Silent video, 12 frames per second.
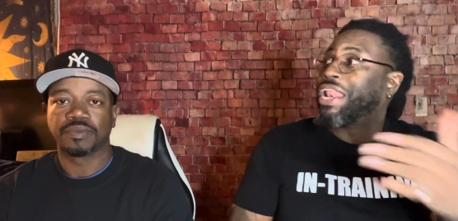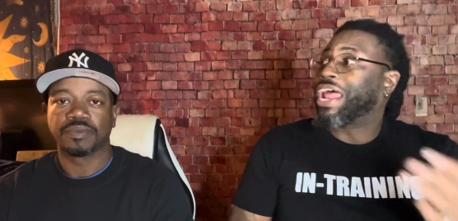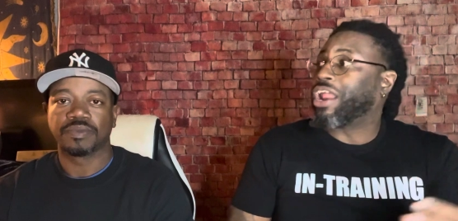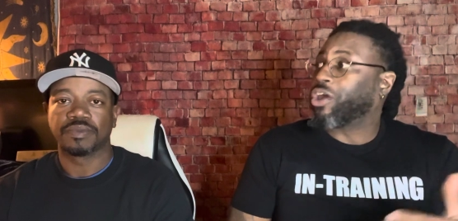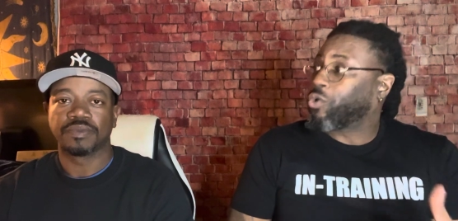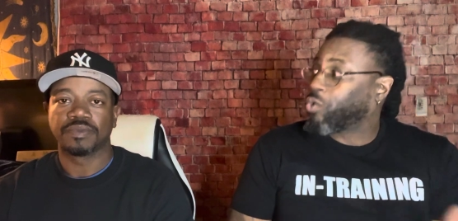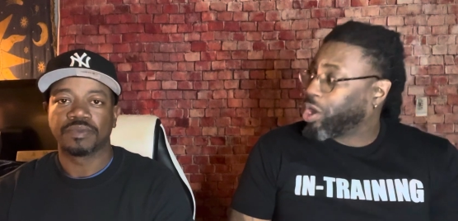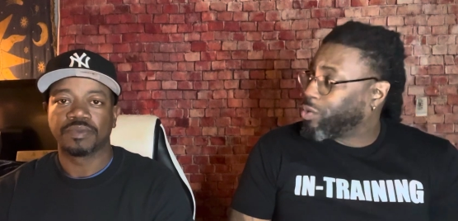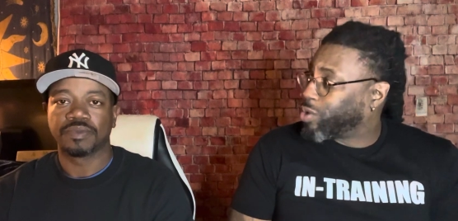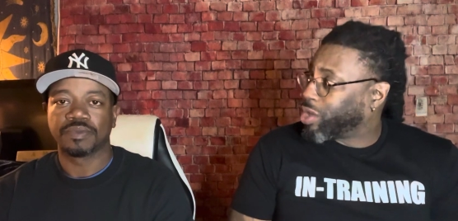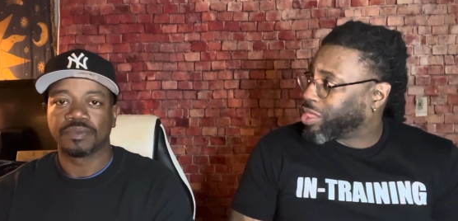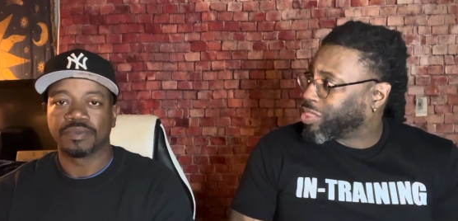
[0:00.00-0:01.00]
Speaker 1: not agree
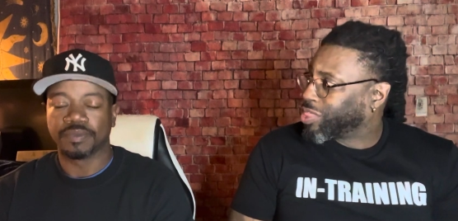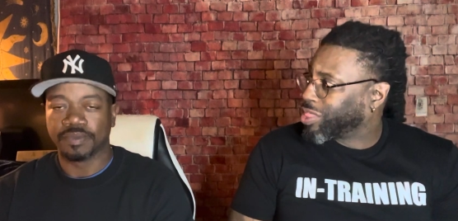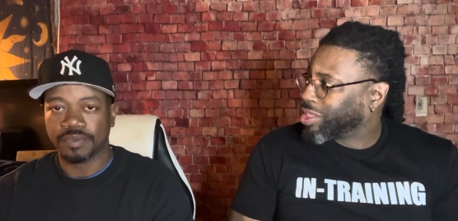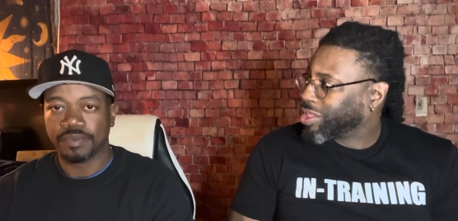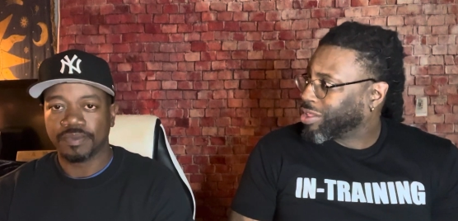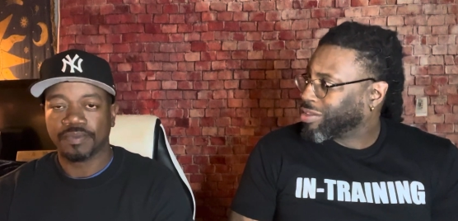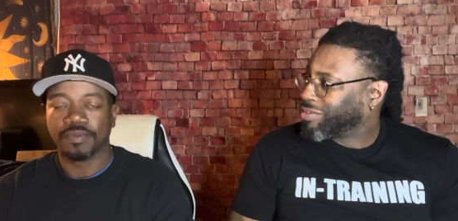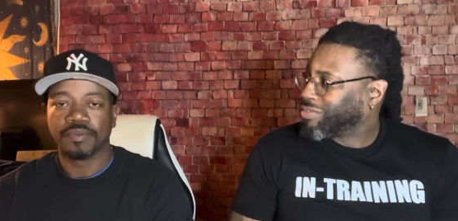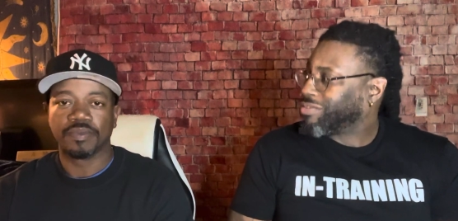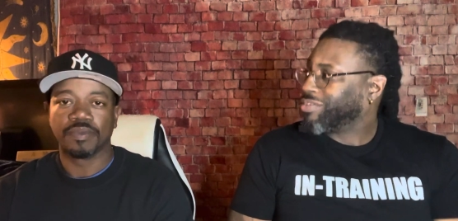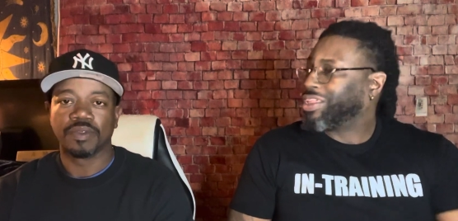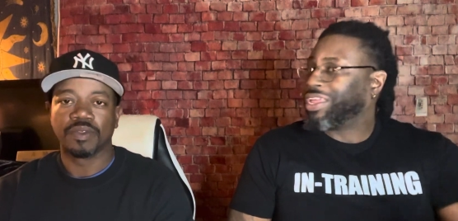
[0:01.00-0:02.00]
with, mm-hmm.
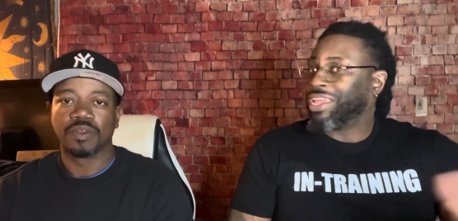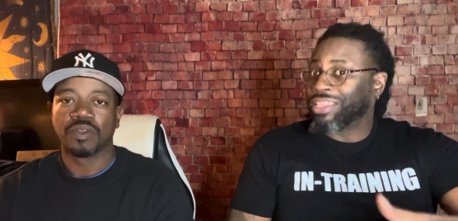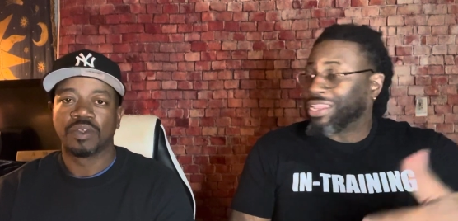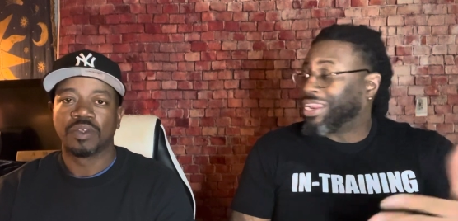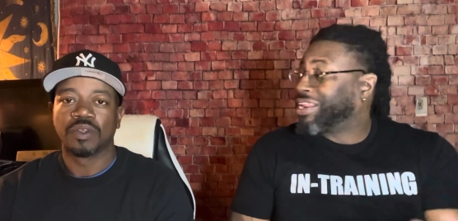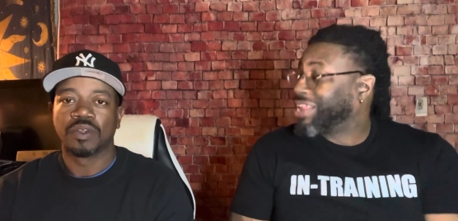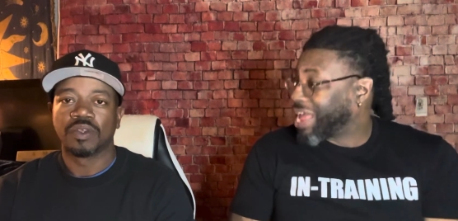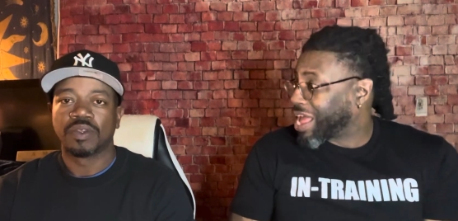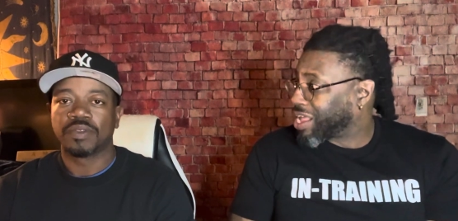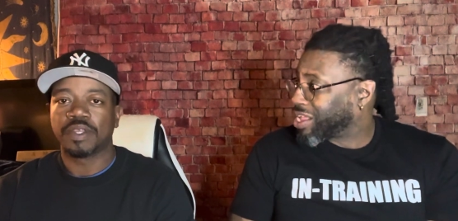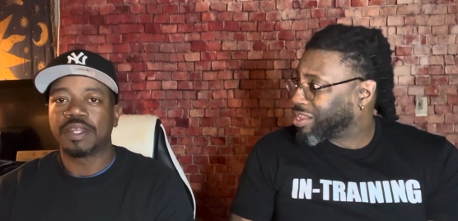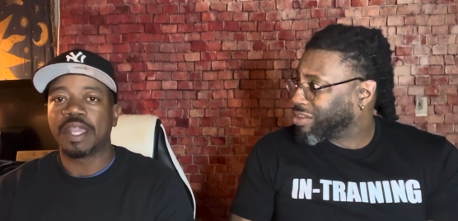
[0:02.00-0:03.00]
it's an
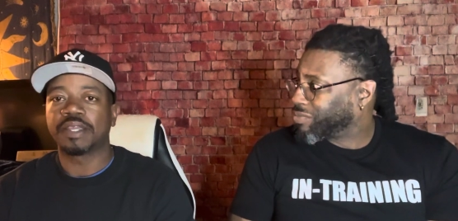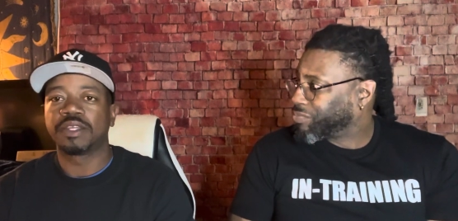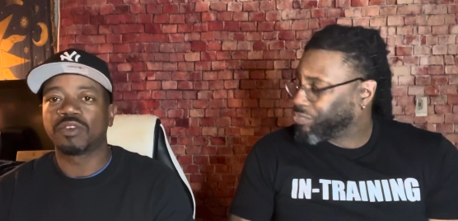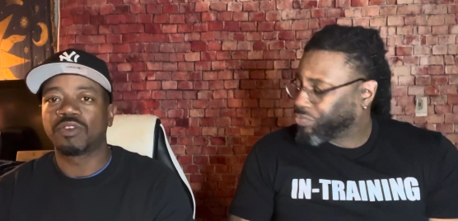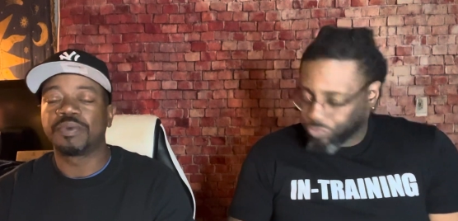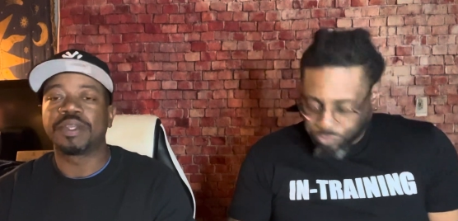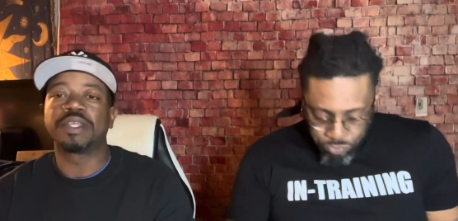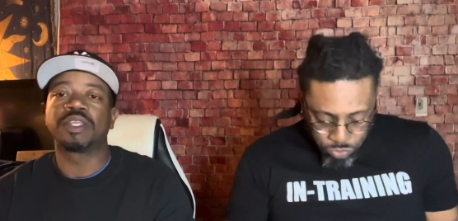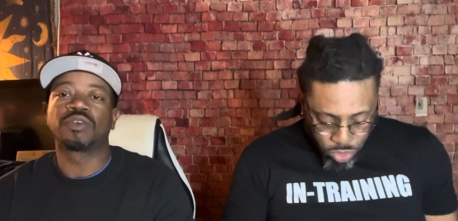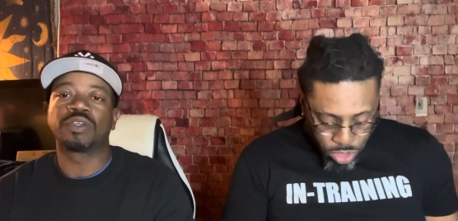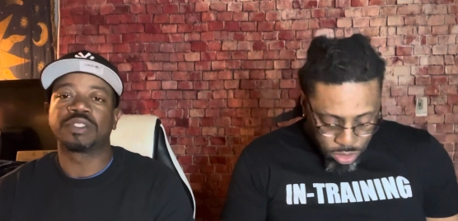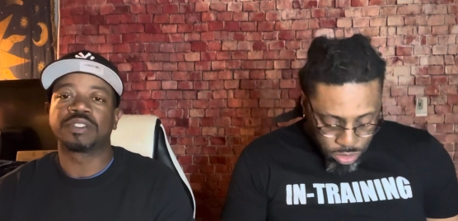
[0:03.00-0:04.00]
attack.
Speaker 2: They're not going to agree with
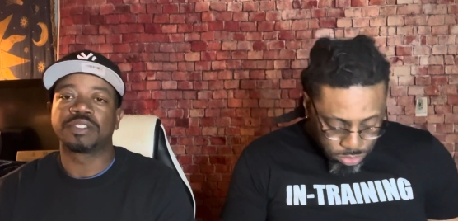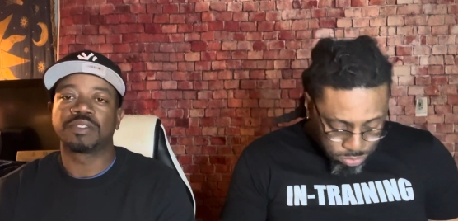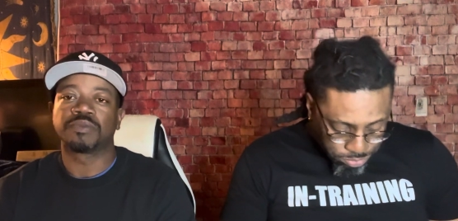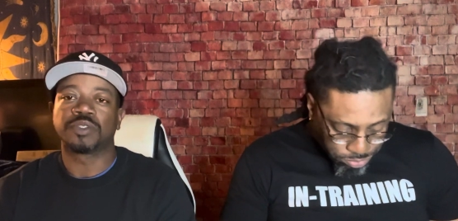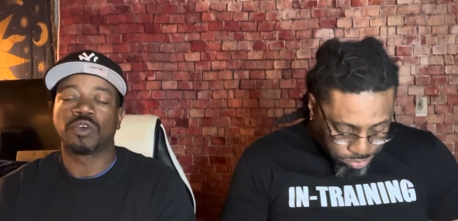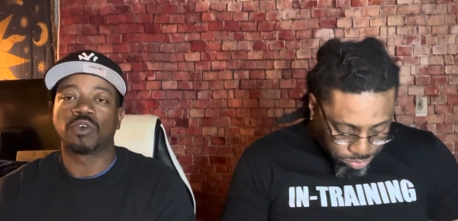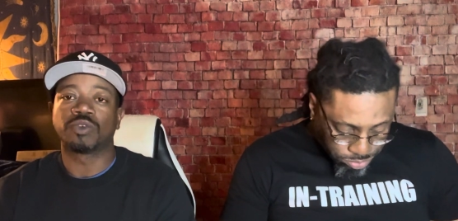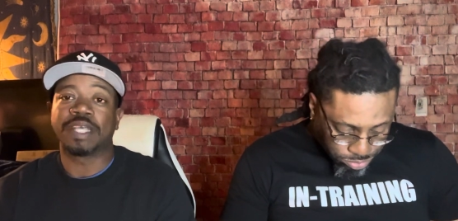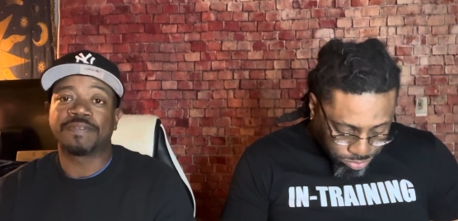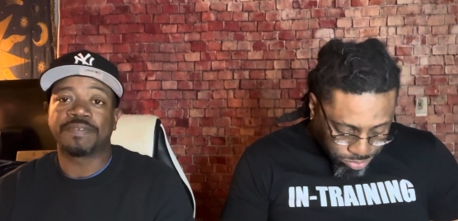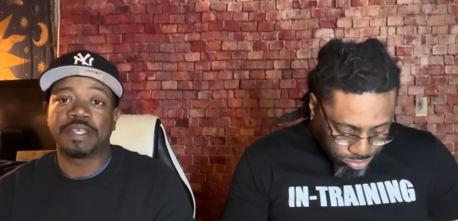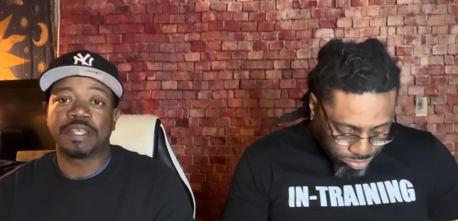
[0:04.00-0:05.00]
any criticism, so
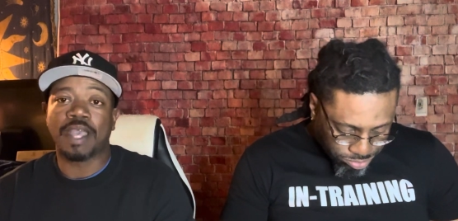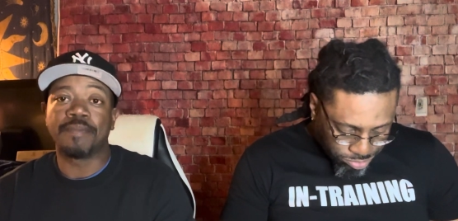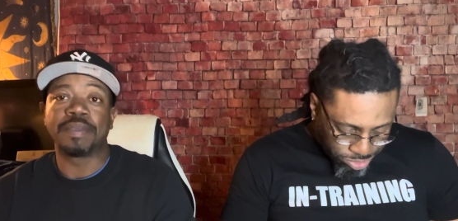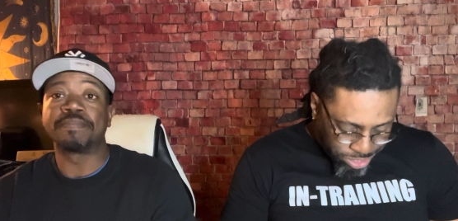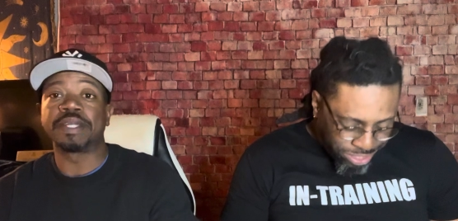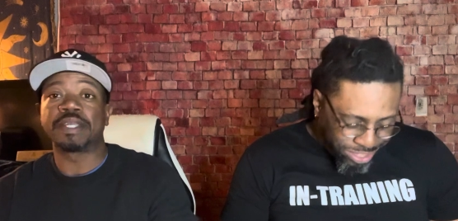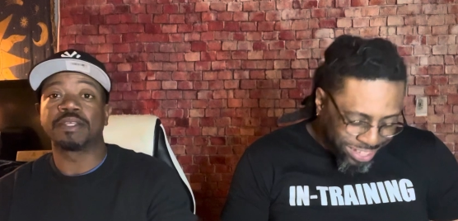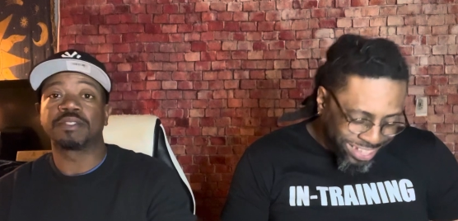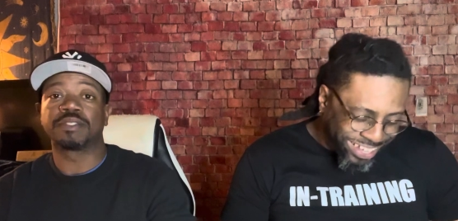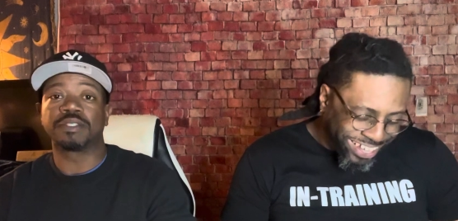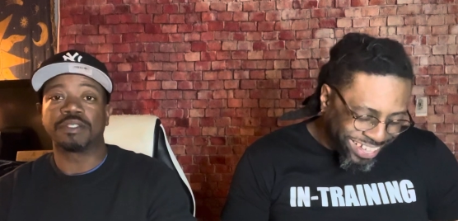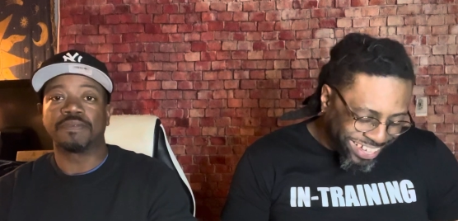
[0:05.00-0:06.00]
that's fine. I mean,
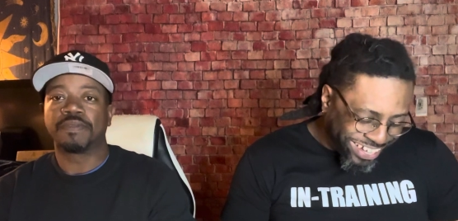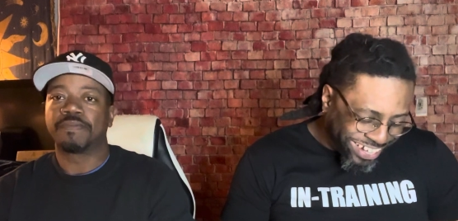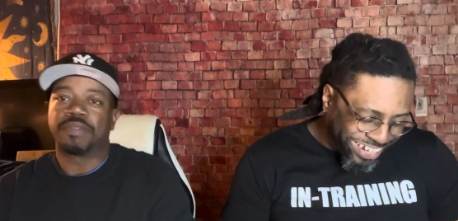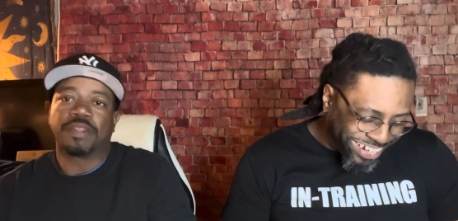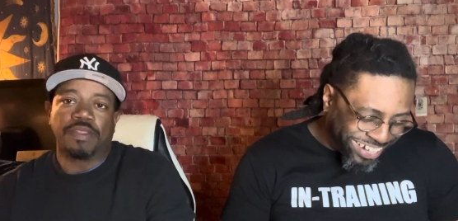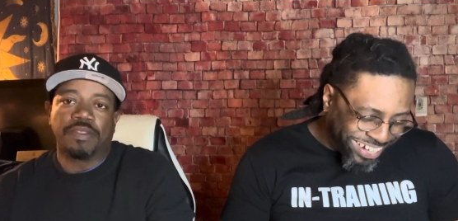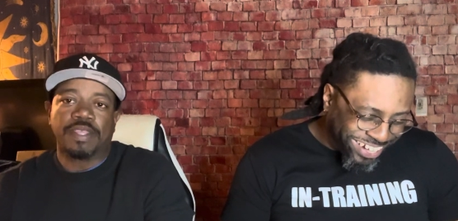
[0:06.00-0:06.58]
but